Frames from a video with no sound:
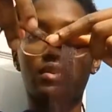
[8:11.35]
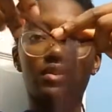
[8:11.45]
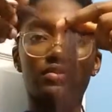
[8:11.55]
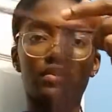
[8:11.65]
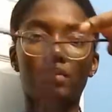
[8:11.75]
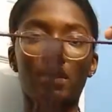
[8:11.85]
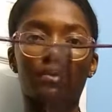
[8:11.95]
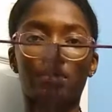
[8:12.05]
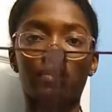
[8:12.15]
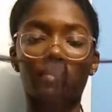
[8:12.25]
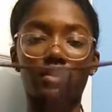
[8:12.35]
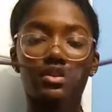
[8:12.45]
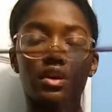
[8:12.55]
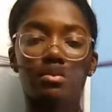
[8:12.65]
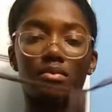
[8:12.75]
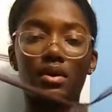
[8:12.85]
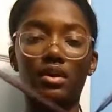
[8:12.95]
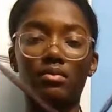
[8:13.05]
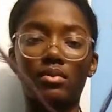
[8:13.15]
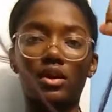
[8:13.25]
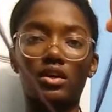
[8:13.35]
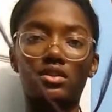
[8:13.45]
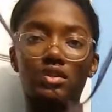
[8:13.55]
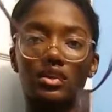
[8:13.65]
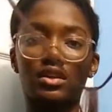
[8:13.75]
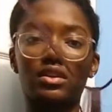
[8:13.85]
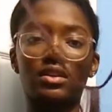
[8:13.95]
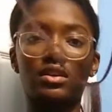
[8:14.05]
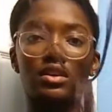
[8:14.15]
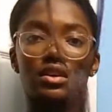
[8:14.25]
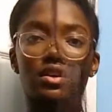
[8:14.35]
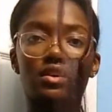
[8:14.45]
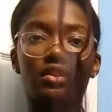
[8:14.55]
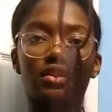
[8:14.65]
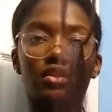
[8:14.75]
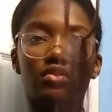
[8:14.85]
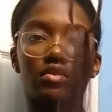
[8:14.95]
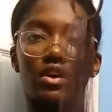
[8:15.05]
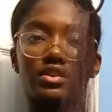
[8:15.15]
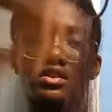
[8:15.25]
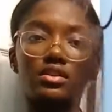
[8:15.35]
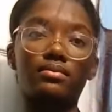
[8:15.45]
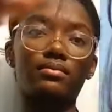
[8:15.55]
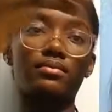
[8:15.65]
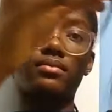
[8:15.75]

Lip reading: It doesn't really matter what goes on the top or bottom because of the end. I'm gonna cross them.